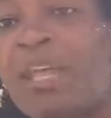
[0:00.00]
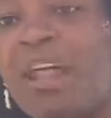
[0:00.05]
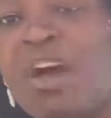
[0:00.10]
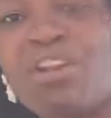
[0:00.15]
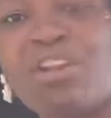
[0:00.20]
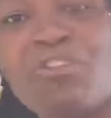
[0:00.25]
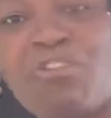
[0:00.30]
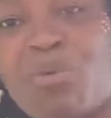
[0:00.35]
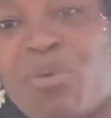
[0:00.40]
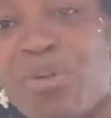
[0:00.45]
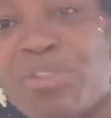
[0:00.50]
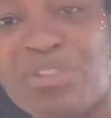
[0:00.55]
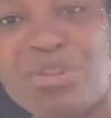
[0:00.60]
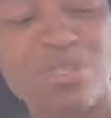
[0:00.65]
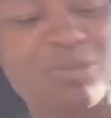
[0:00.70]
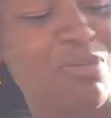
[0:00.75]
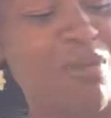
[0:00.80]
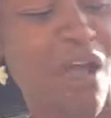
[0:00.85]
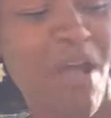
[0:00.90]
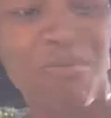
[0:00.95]
I don't even want
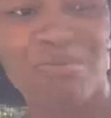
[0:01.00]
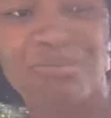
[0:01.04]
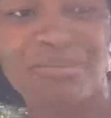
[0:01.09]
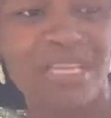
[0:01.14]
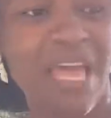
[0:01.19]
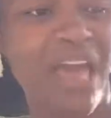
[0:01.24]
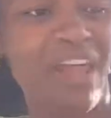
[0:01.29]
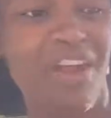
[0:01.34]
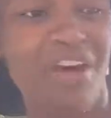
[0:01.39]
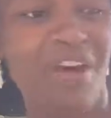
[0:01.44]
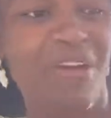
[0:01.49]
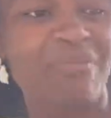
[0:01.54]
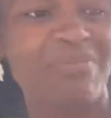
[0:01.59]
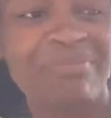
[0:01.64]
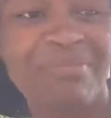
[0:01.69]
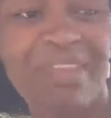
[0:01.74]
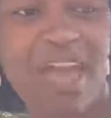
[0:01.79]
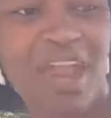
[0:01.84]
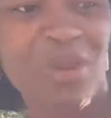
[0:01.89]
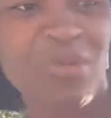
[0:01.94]
those problems at all.
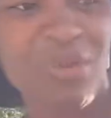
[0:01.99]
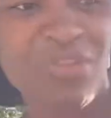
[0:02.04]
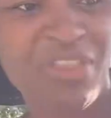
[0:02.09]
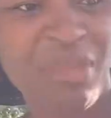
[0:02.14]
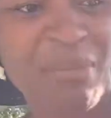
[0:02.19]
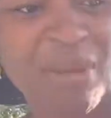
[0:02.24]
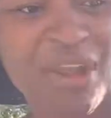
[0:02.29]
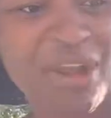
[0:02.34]
I don't want them at